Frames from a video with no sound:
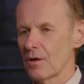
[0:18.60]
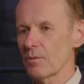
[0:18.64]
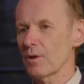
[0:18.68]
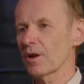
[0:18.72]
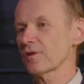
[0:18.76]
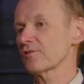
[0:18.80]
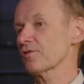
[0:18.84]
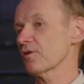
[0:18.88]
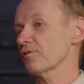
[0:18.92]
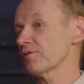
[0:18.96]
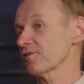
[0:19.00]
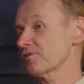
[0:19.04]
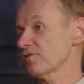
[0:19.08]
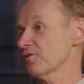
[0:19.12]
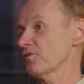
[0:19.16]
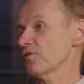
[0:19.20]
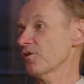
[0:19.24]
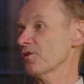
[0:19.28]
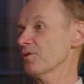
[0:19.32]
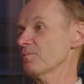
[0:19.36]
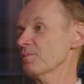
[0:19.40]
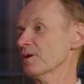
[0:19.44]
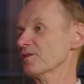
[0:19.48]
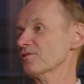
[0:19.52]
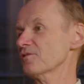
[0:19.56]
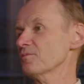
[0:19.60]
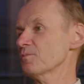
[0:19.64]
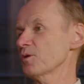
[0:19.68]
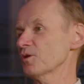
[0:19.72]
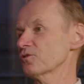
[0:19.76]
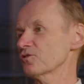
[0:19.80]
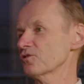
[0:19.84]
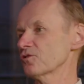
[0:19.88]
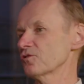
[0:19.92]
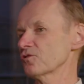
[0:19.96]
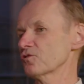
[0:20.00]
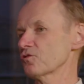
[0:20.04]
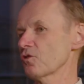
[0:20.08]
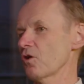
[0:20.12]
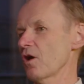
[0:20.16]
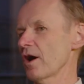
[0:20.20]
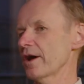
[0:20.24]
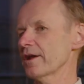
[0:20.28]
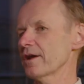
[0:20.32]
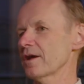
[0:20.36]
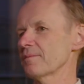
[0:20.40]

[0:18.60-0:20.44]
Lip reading: Well, it's obviously very mixed emotions, right?